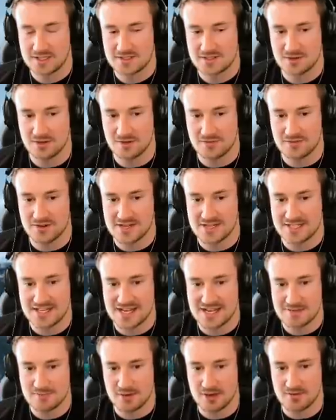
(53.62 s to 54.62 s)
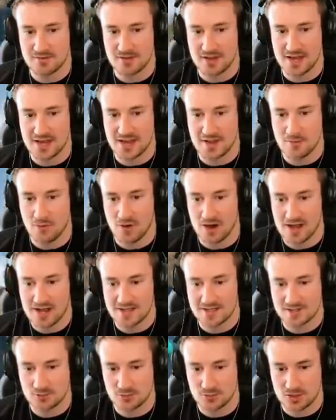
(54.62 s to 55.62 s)
It's not very deep over here. Why
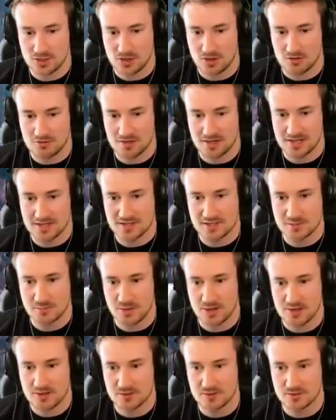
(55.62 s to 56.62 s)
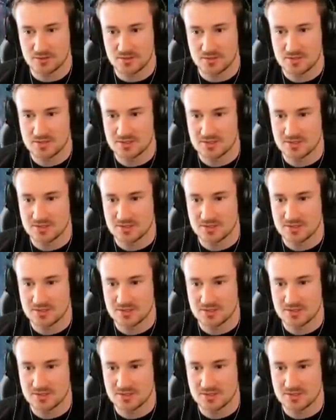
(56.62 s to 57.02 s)
is all the coral exposed?